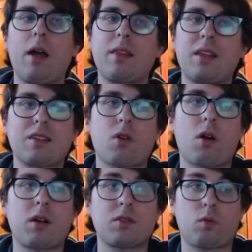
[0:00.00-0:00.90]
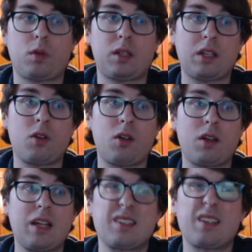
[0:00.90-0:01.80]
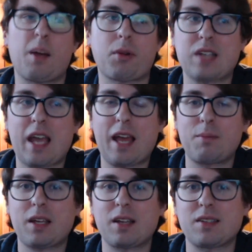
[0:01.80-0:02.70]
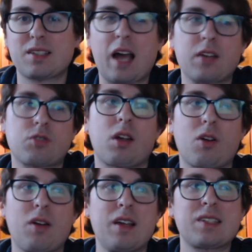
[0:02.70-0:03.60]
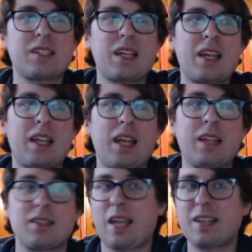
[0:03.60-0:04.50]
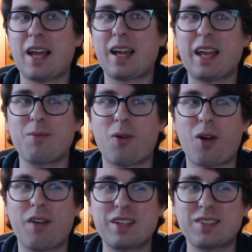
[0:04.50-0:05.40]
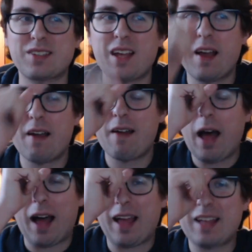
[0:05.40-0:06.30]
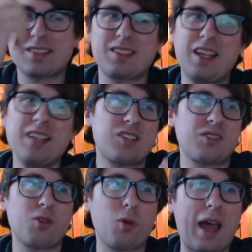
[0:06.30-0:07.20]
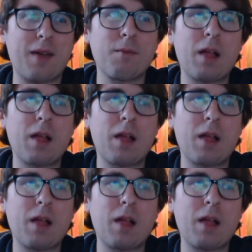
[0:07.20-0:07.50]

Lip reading: I think this card is really good. It's number 10 because Sky Striker isn't in Insane deck anymore, obviously. It's just okay.